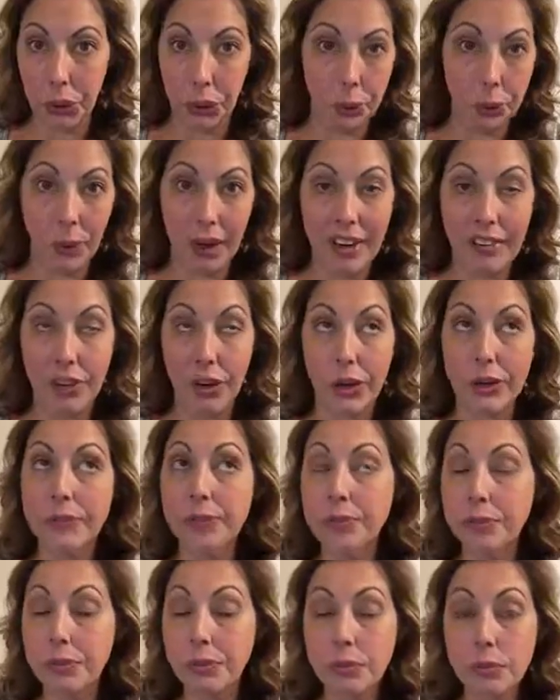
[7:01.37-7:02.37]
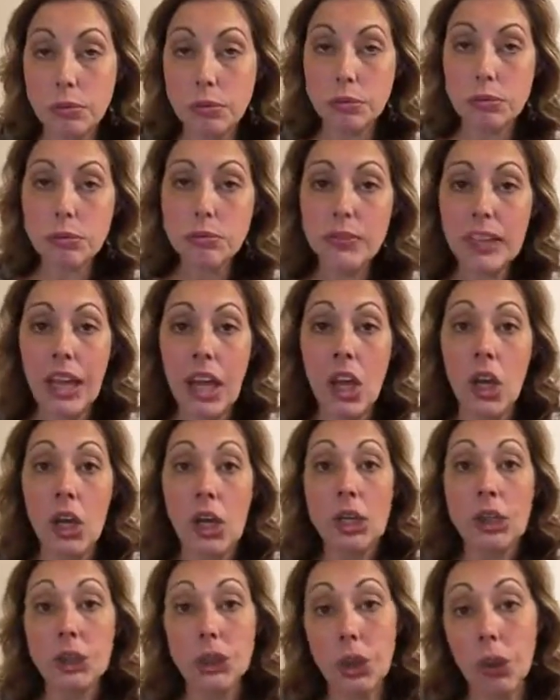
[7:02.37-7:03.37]
or whatever.
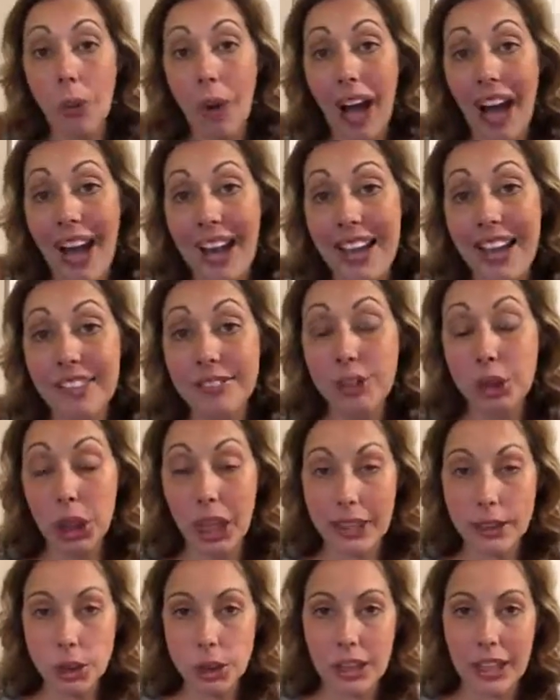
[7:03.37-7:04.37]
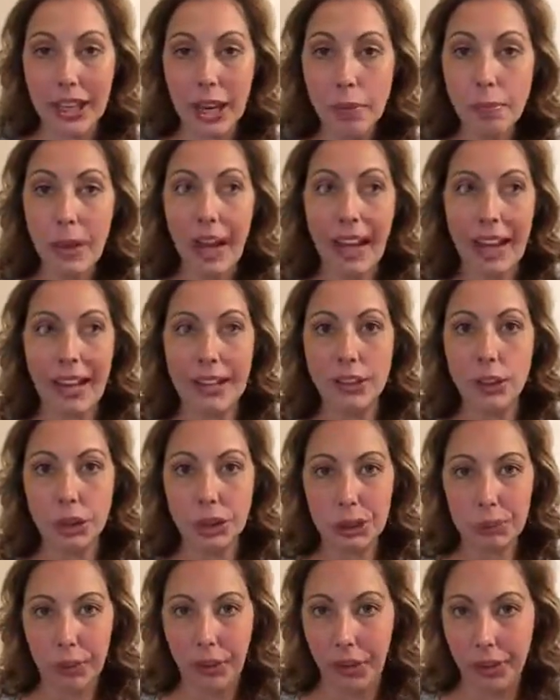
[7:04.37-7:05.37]
So I have changed it up and I do
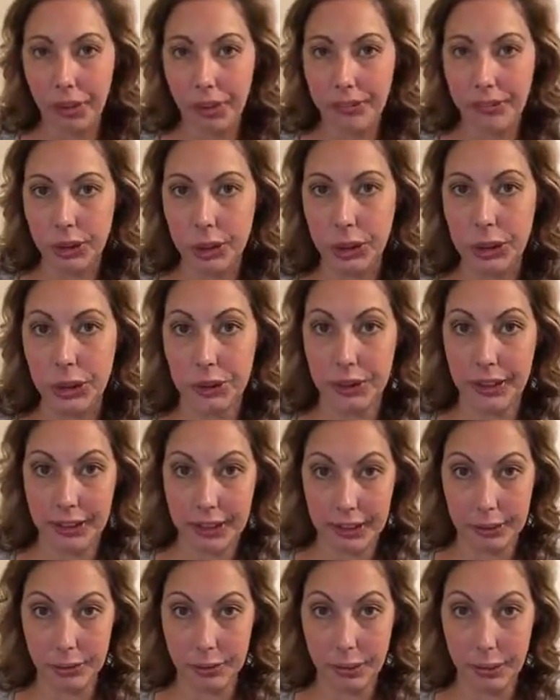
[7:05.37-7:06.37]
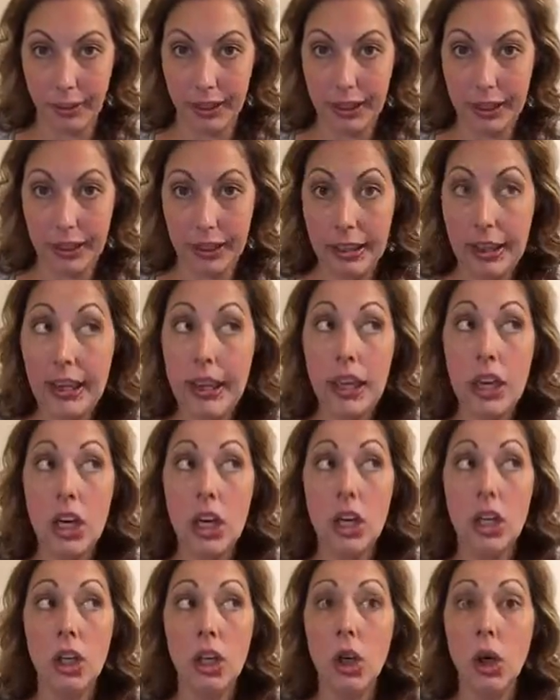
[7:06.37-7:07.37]
sprint intervals 3 times a week.
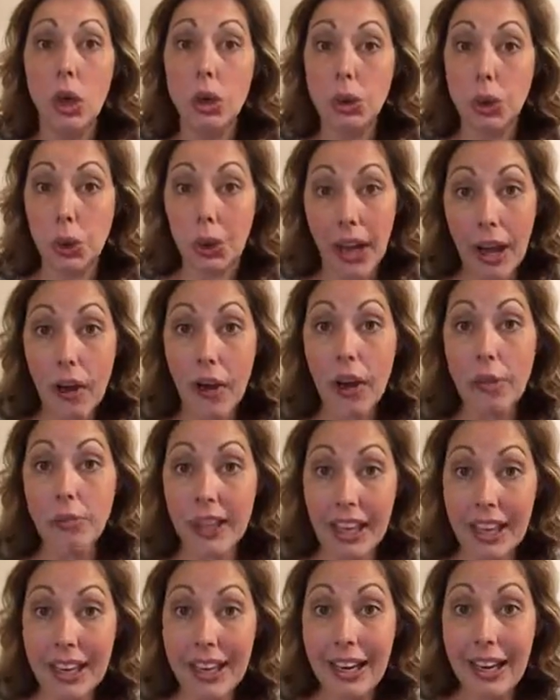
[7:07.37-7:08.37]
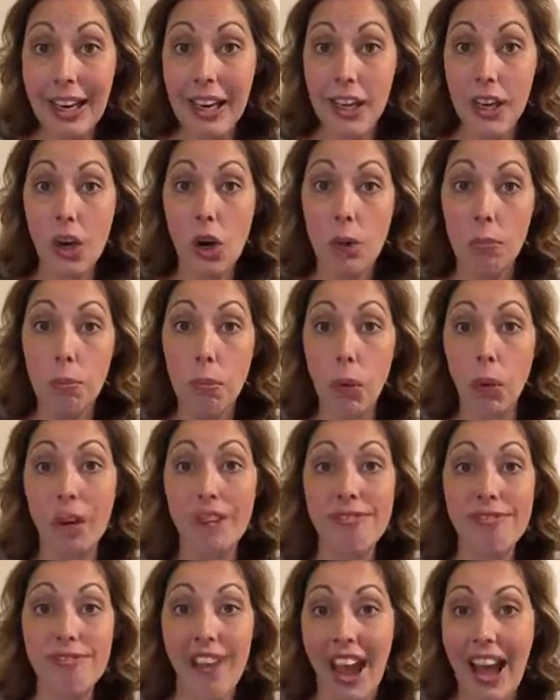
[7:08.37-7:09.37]
So now I'm getting
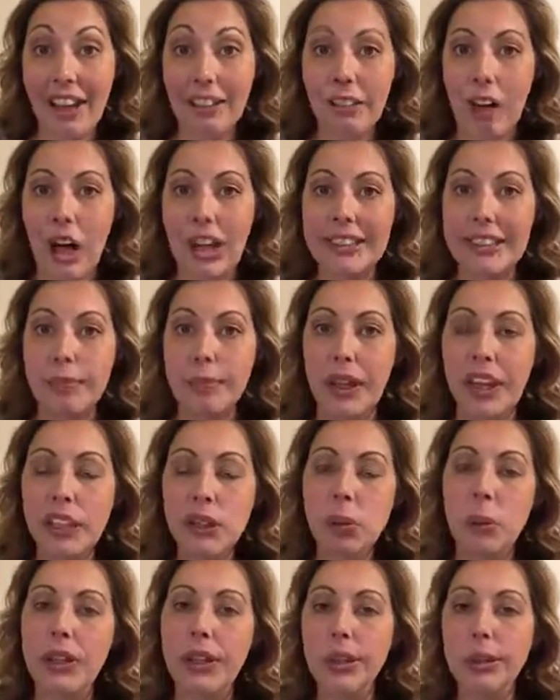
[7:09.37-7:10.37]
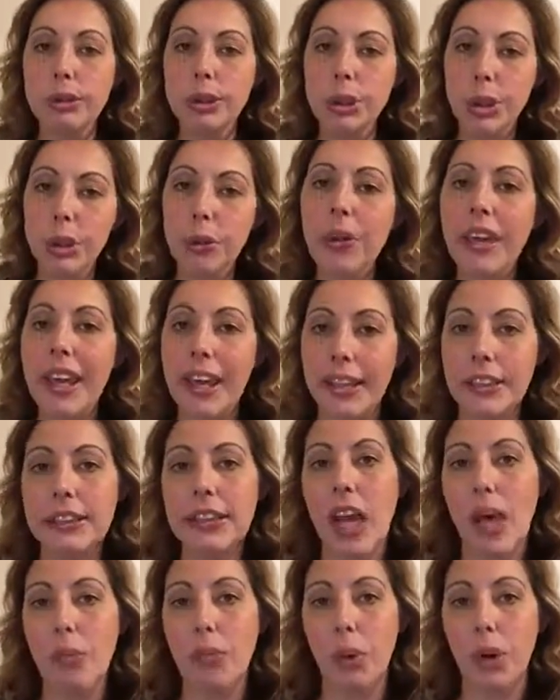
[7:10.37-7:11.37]
more fat loss, because when you do HIIT
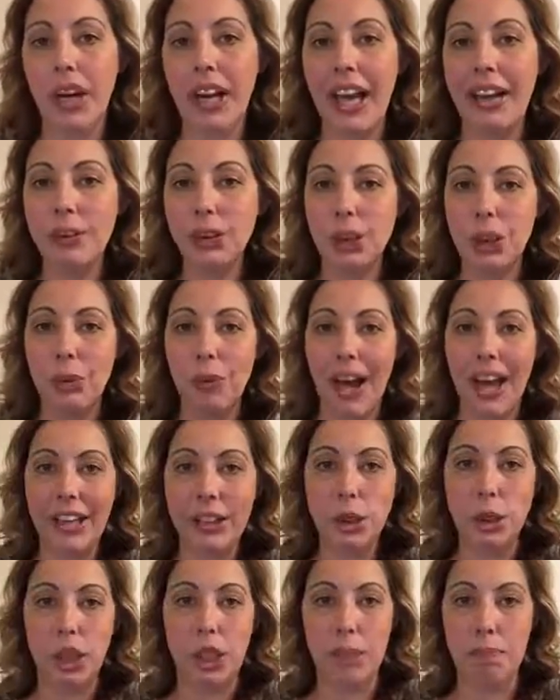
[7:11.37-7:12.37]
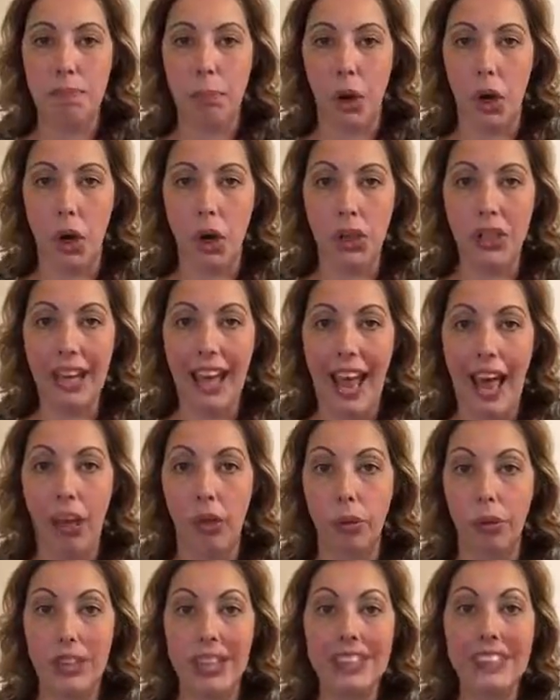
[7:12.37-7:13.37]
type workouts, you actually burn
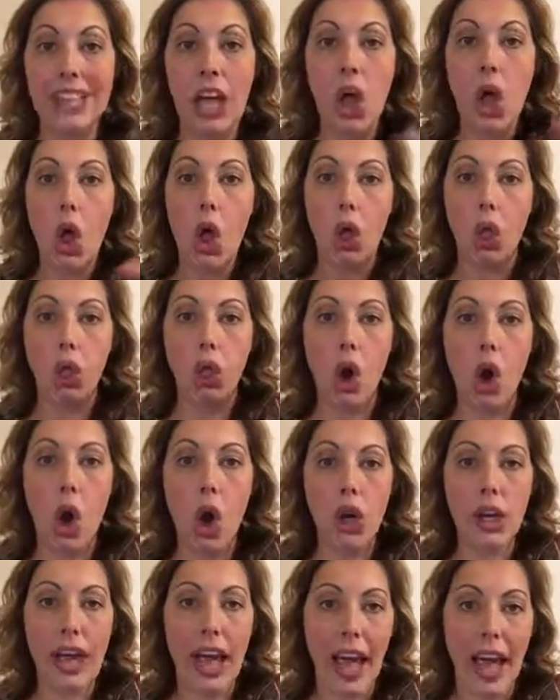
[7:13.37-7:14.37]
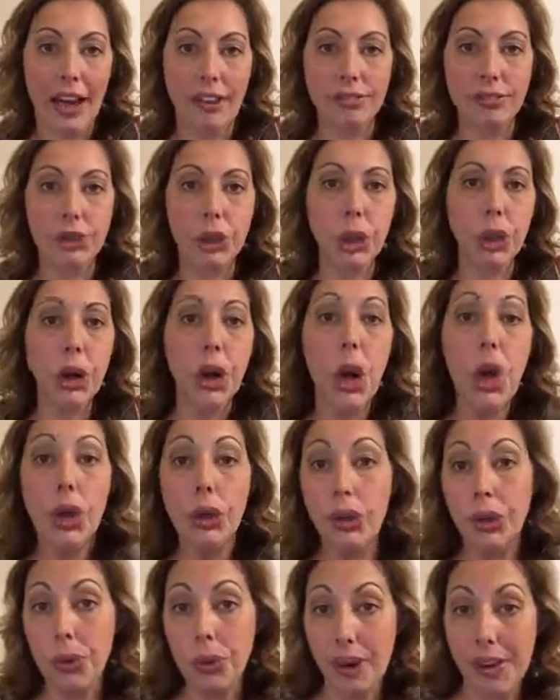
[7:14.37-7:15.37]
calories long after
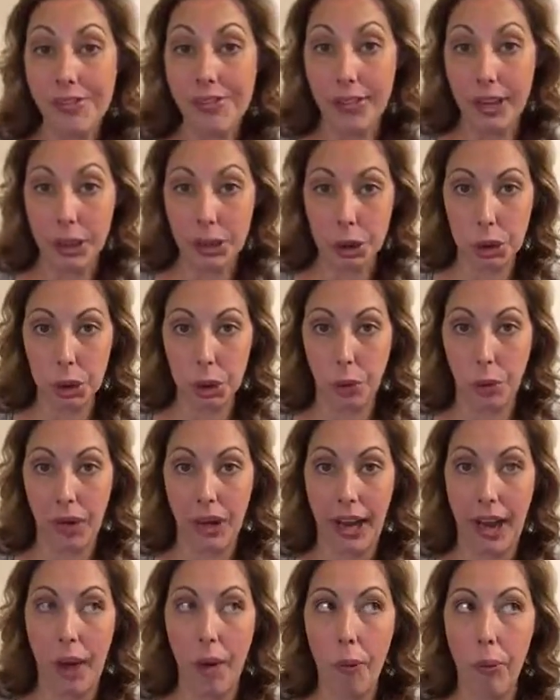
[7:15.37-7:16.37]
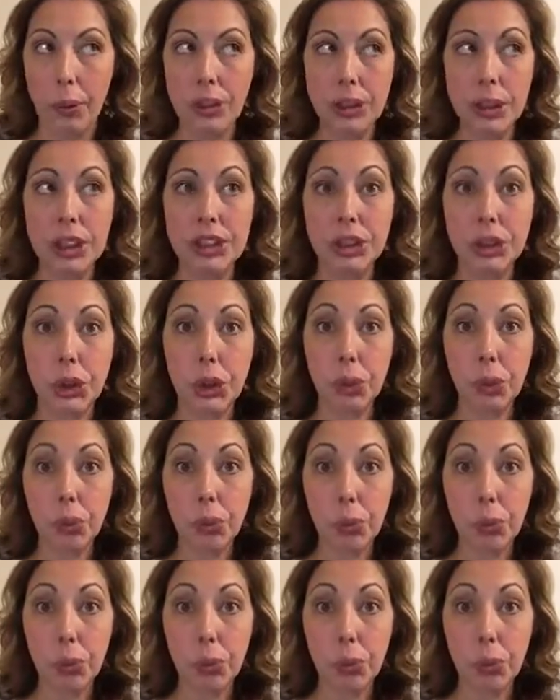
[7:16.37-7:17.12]
you have finished your workout, which is